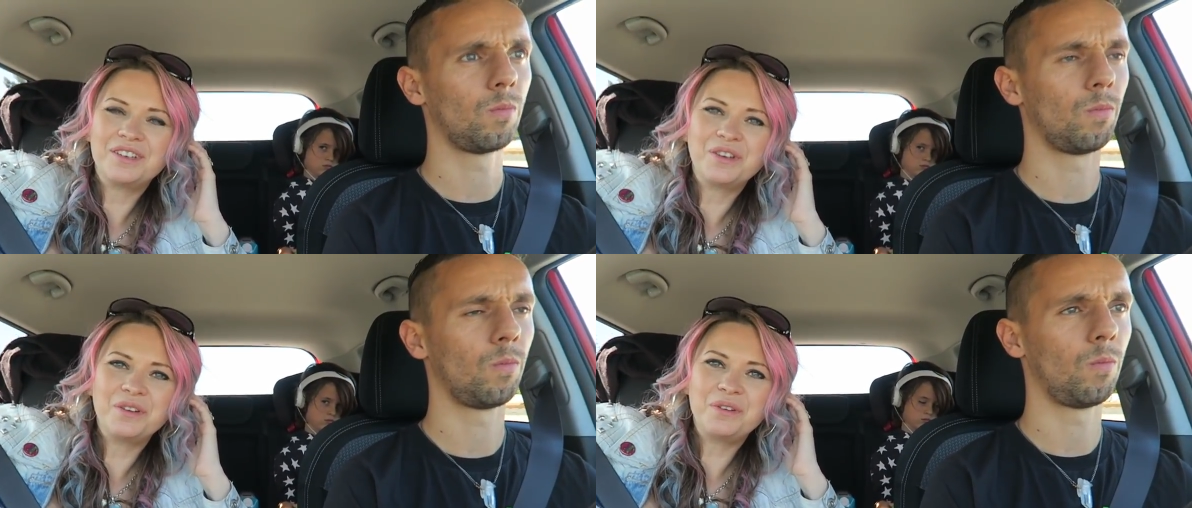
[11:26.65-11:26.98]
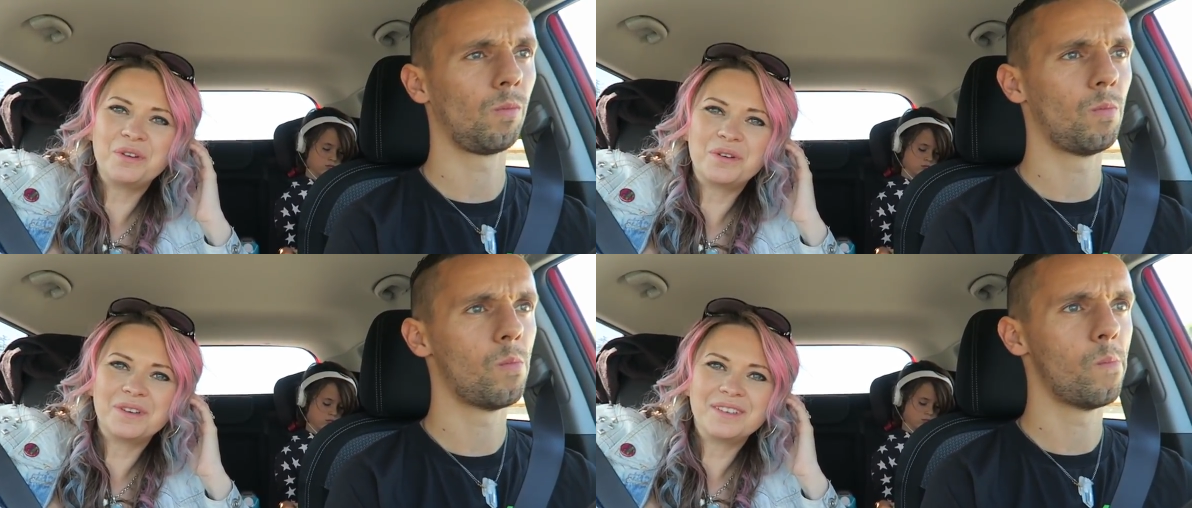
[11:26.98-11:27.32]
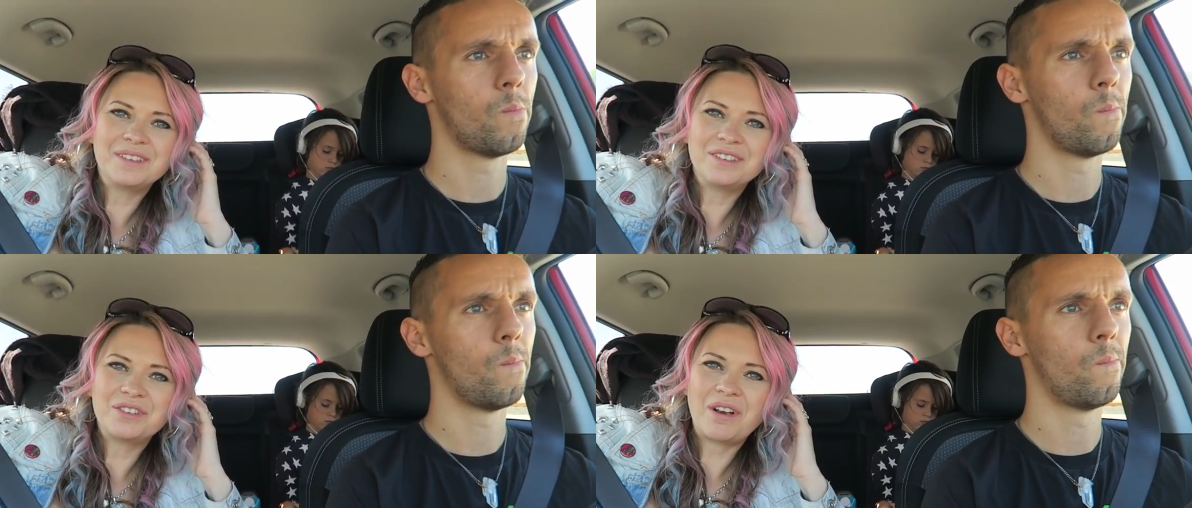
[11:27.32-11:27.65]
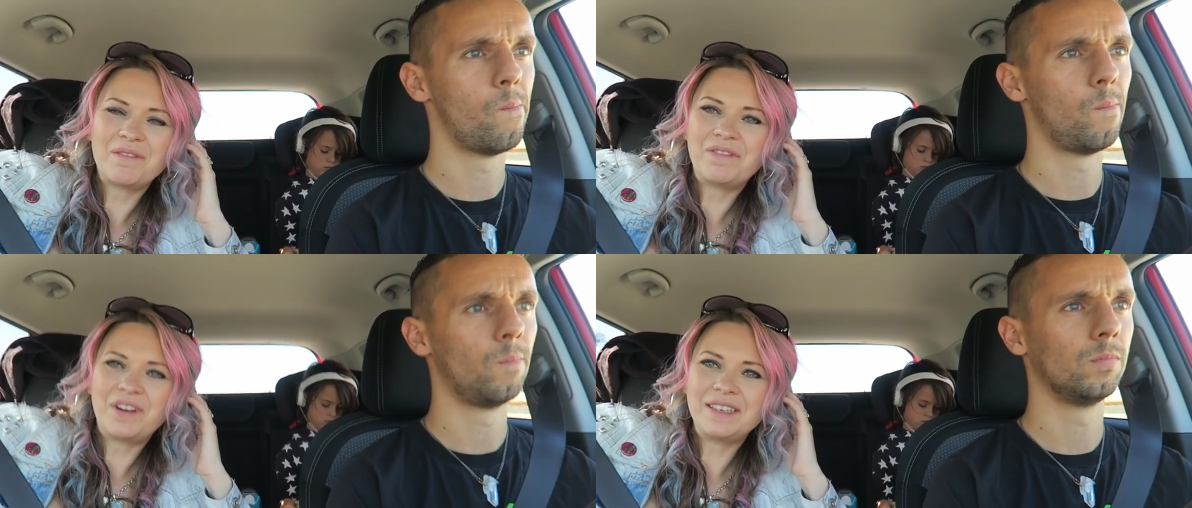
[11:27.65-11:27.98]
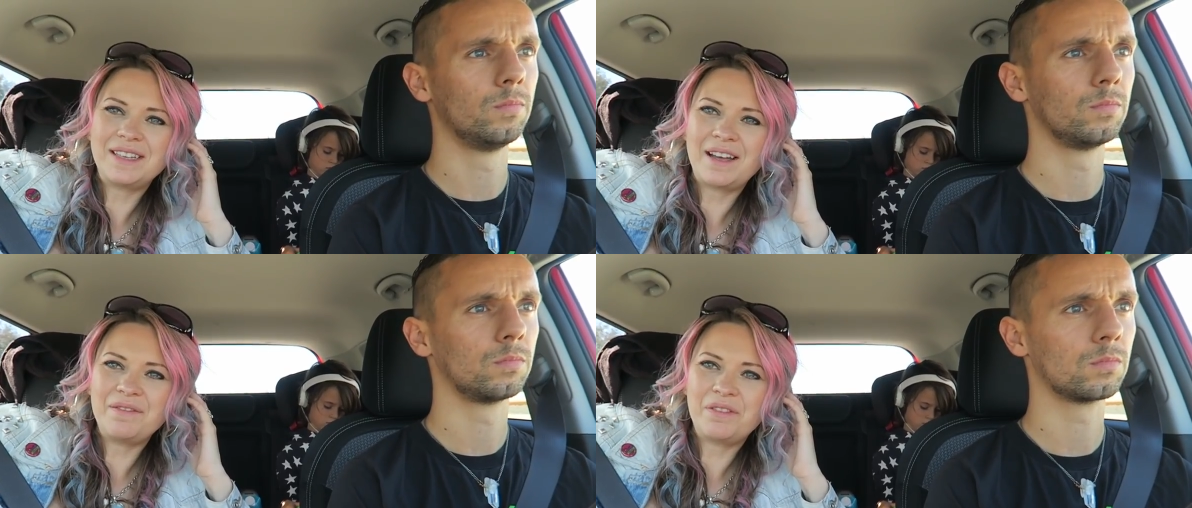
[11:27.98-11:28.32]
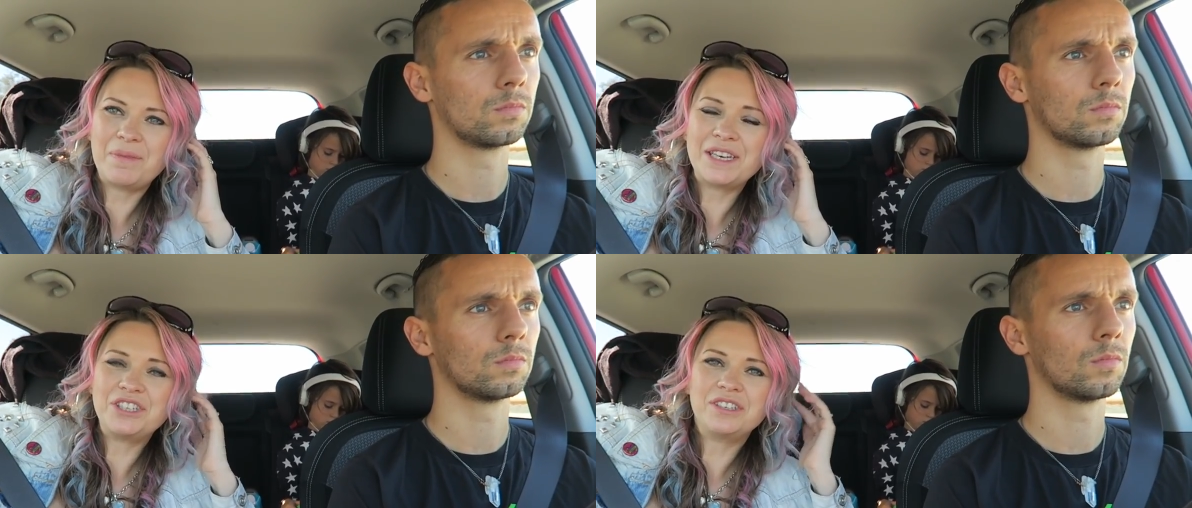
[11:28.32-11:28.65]
Speaker 1: Google and try and find that
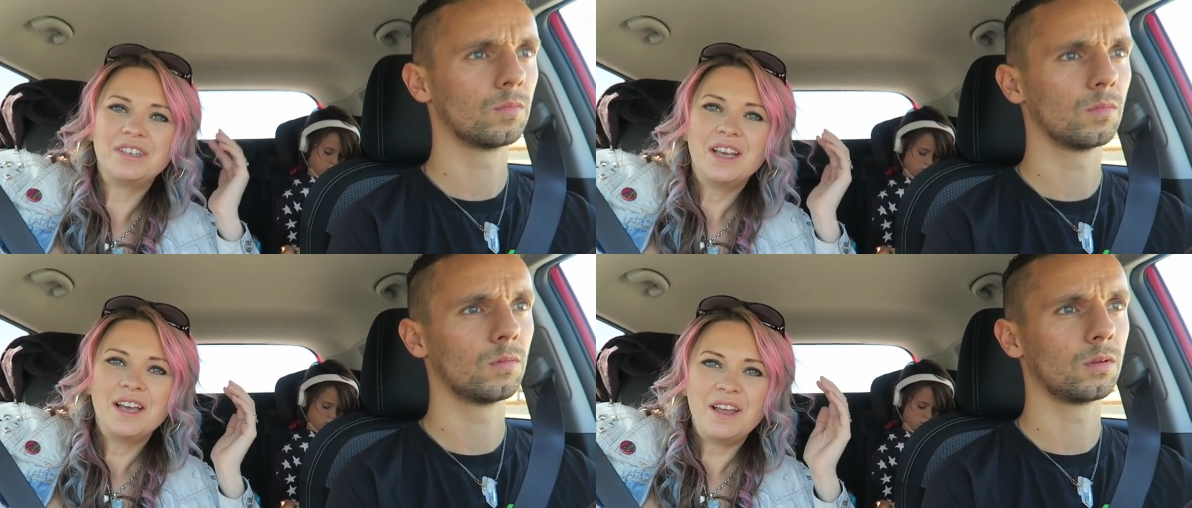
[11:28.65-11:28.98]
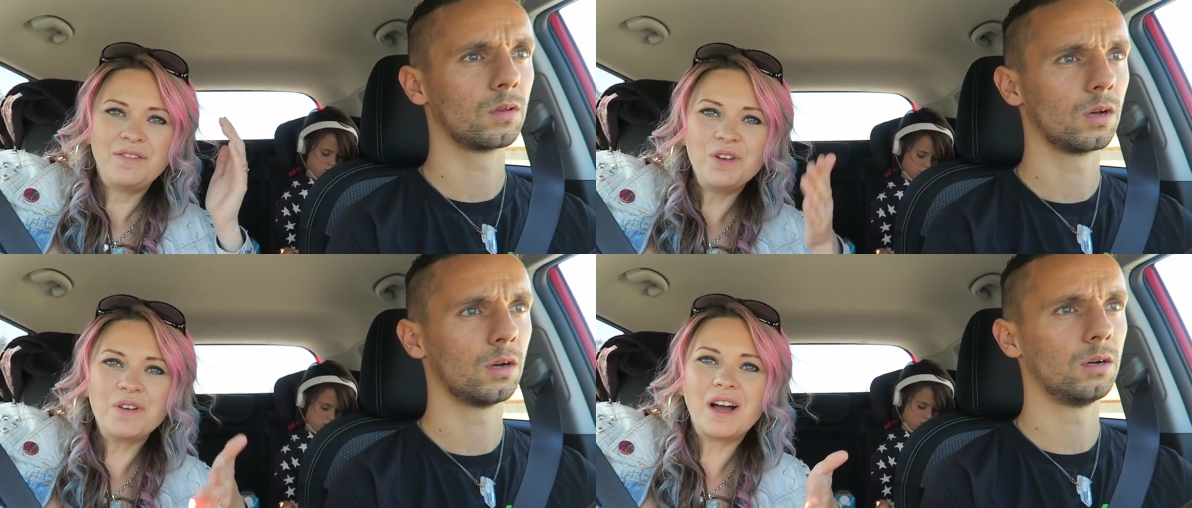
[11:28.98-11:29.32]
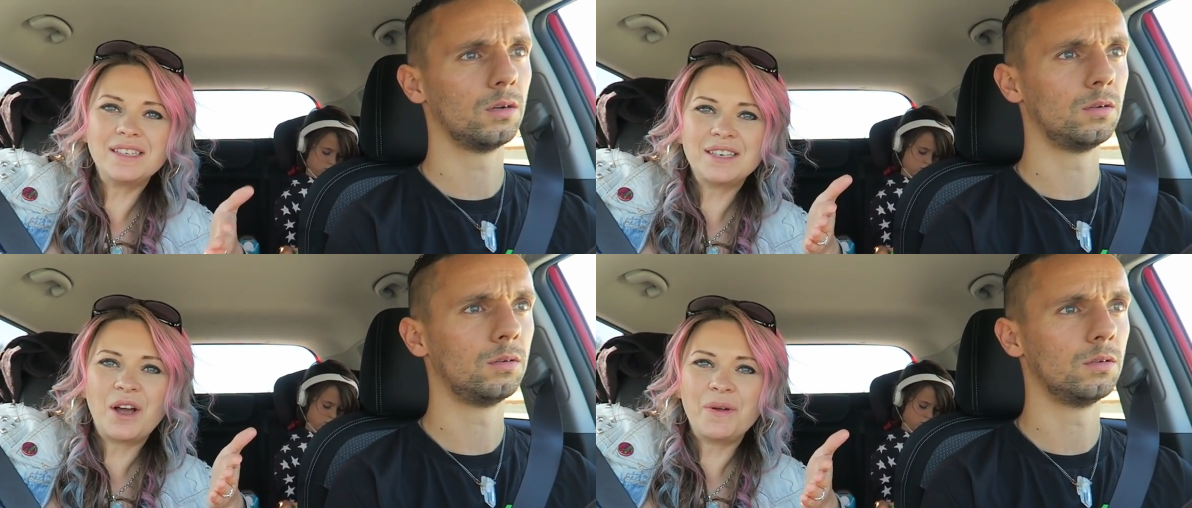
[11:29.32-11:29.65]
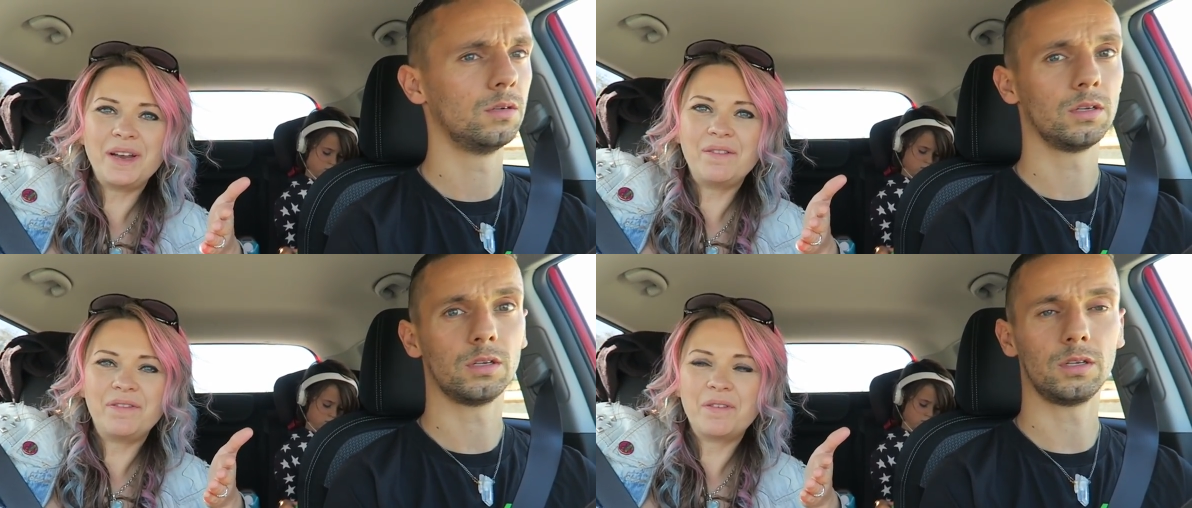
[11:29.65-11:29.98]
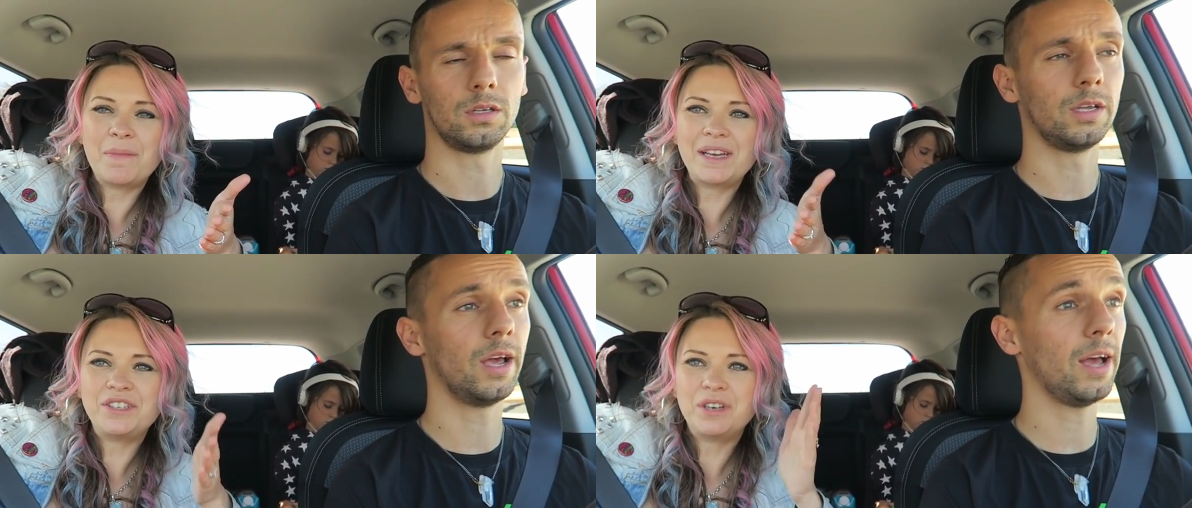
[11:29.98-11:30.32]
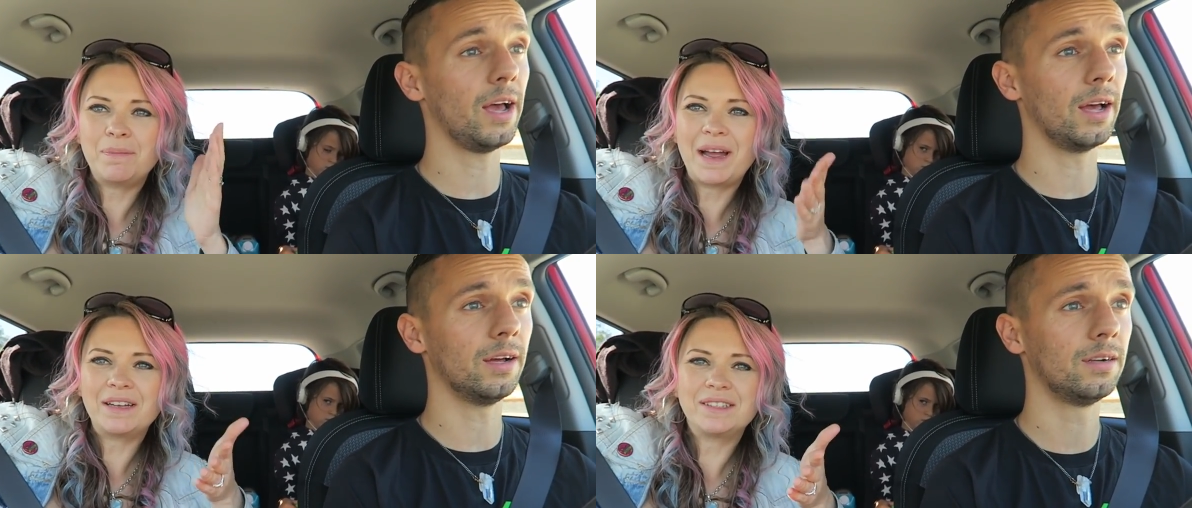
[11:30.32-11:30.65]
information. If you guys know any information yeah.